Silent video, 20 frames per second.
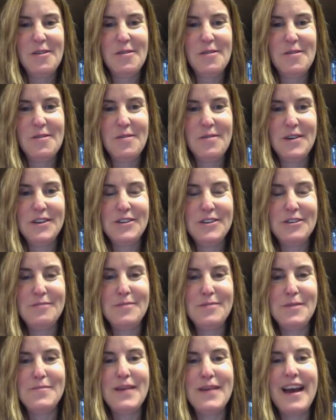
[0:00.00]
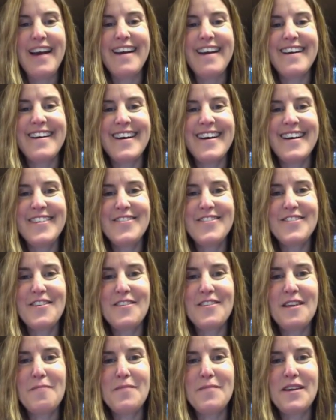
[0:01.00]
we should be back on. So
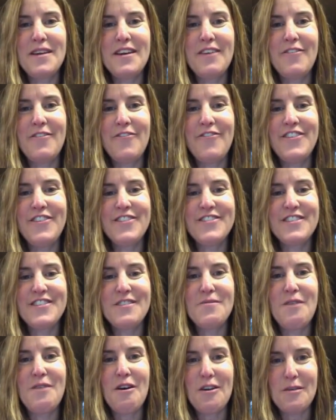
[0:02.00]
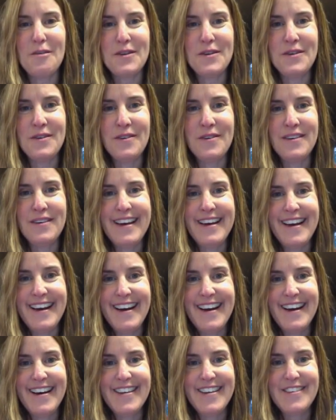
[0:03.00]
let me officially welcome you
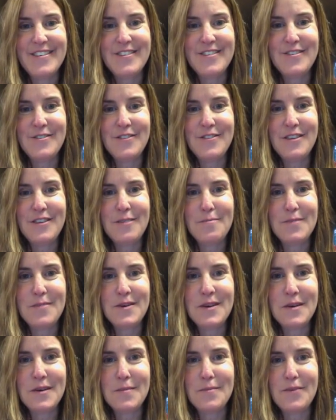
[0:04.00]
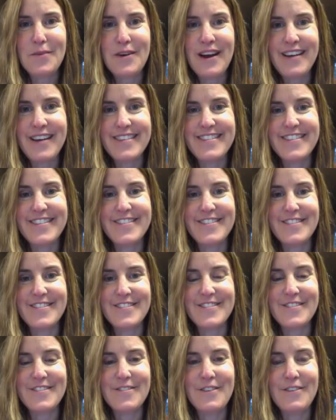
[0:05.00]
to the Pig
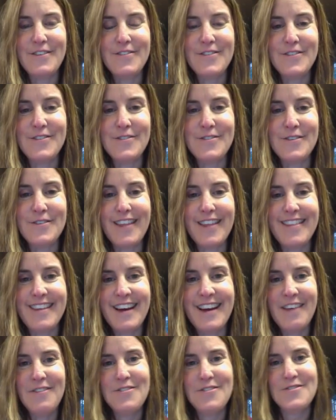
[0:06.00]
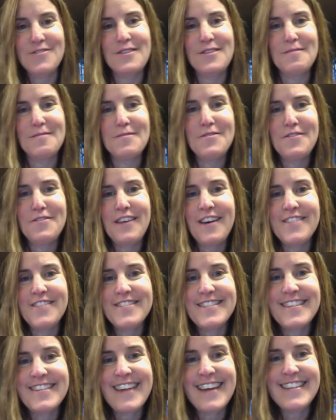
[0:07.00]
Practical Review live stream
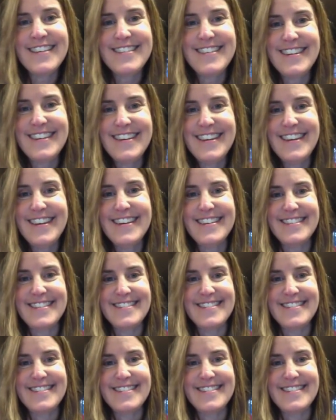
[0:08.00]
2019.